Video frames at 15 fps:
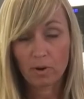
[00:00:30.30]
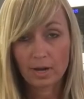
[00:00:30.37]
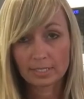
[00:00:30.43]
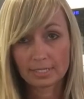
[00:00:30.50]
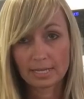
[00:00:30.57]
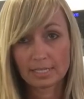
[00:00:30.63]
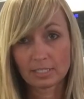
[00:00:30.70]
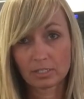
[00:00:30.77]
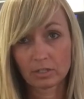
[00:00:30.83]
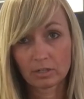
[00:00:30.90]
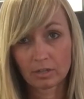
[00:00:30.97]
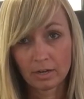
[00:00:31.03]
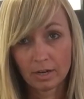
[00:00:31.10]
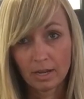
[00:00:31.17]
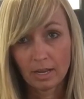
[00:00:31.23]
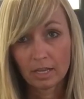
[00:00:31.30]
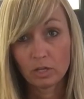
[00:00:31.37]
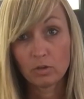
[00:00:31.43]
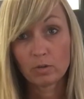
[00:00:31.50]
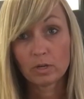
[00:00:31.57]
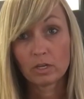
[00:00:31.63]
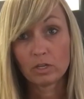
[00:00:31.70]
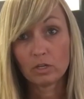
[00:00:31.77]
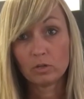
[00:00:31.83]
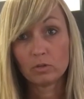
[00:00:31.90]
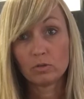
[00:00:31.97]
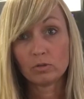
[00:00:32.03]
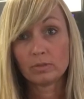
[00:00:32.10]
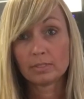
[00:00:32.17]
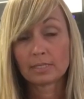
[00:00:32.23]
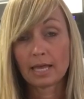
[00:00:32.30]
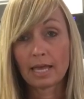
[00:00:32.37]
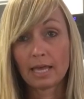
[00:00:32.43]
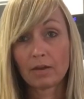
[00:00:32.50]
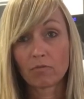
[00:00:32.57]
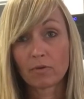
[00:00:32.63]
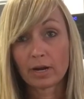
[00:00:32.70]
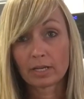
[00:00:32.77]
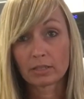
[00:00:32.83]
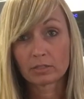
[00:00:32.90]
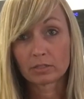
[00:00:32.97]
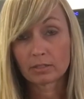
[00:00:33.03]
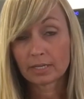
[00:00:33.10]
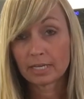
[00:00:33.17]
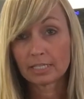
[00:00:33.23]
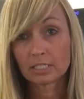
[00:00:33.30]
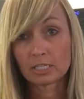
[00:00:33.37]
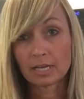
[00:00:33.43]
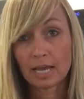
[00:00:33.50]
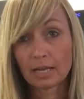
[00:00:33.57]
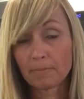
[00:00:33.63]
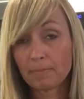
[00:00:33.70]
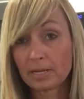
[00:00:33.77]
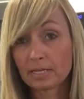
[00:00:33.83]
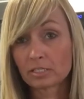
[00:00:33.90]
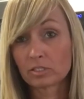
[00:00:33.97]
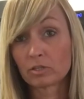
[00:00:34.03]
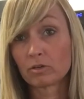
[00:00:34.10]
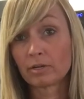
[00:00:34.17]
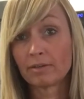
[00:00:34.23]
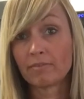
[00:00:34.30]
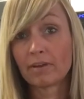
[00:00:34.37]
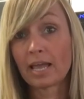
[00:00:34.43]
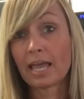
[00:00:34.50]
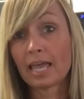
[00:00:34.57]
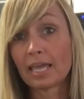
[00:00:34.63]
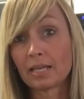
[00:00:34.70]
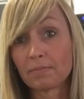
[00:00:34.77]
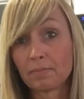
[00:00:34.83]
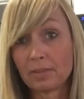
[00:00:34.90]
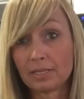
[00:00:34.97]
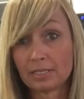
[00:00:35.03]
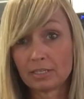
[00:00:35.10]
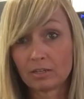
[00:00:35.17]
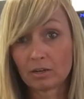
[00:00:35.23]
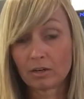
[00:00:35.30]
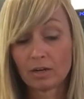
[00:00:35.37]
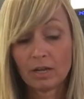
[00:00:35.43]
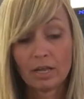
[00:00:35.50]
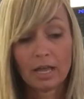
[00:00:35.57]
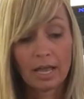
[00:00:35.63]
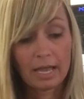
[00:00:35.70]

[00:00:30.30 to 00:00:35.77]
processor. You can use a regular KitchenAid mixer or even a hand blender.